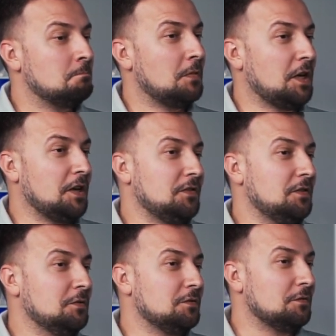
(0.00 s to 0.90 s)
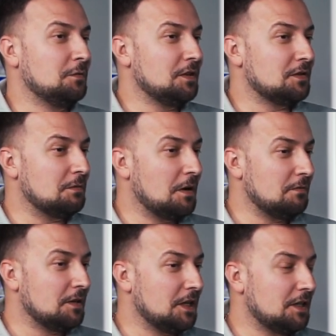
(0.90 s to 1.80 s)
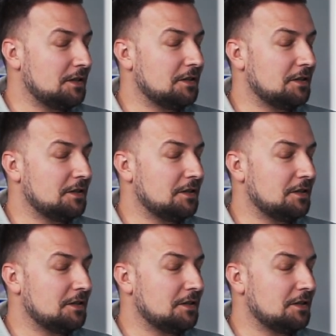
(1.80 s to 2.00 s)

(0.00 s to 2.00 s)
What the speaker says: I can see lots of ways around it.